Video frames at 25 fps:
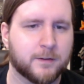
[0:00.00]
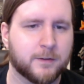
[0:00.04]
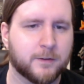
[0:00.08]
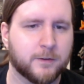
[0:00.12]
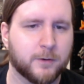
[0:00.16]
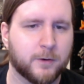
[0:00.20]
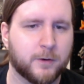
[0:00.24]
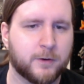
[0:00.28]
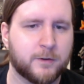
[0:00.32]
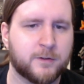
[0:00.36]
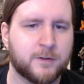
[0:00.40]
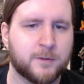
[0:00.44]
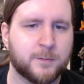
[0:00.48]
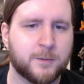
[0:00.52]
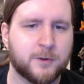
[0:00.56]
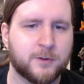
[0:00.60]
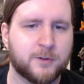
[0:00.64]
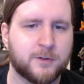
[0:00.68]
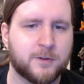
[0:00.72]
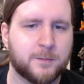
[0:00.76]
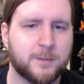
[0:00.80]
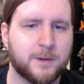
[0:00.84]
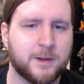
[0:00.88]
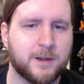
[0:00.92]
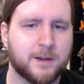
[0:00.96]
There aren't
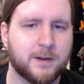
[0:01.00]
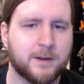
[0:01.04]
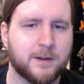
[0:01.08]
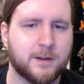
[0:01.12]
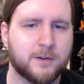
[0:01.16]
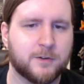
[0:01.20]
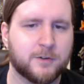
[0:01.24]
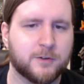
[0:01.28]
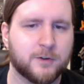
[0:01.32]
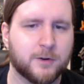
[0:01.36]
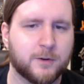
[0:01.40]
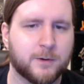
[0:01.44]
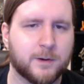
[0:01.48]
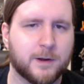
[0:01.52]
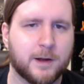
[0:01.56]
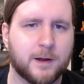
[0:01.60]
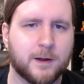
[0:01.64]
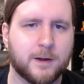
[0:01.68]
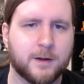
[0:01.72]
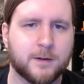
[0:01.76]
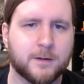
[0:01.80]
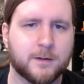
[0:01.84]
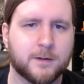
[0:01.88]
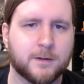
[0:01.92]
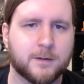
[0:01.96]
supposed to be any Shura.